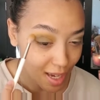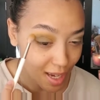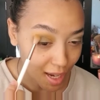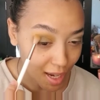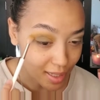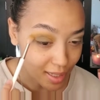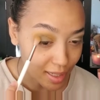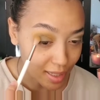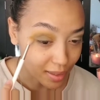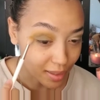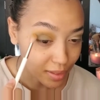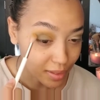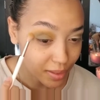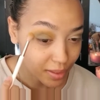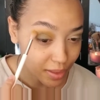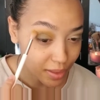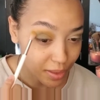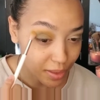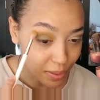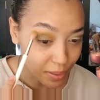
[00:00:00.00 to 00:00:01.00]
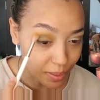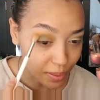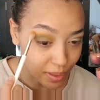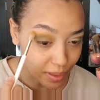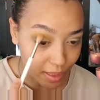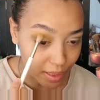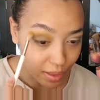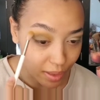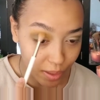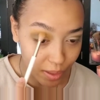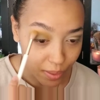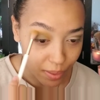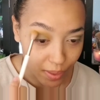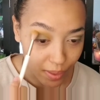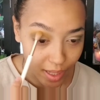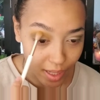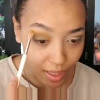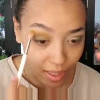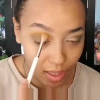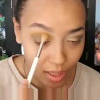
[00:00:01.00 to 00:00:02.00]
I downloaded Duolingo
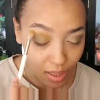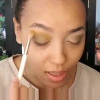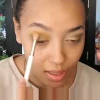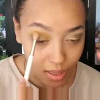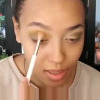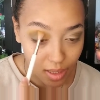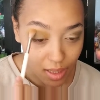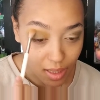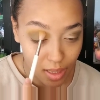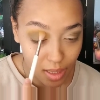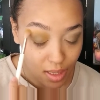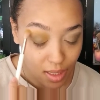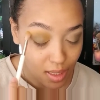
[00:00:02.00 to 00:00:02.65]
and